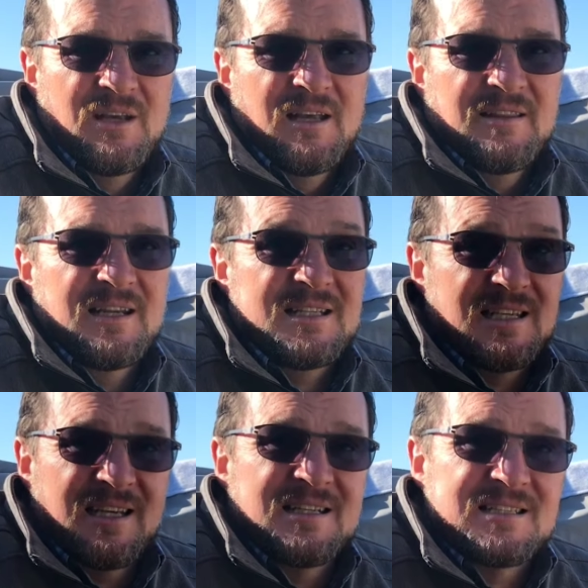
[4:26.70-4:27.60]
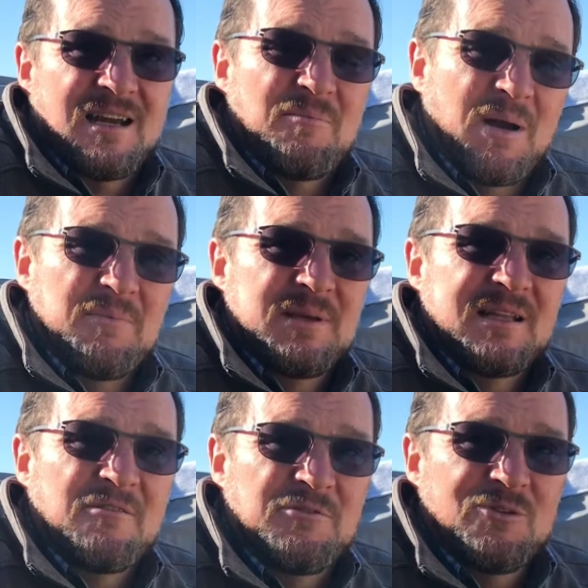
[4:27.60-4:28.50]
that is then going to start pumping
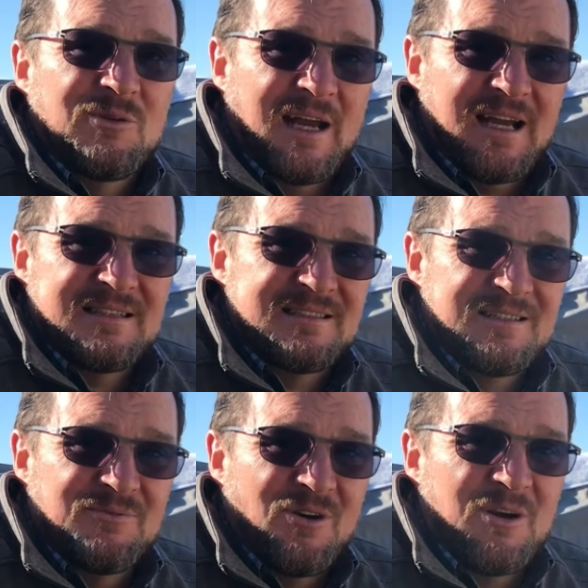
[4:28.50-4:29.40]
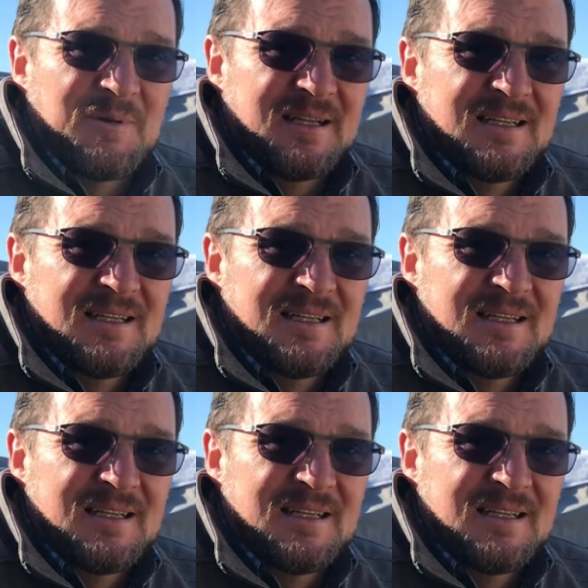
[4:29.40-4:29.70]
that fuel out to the environment.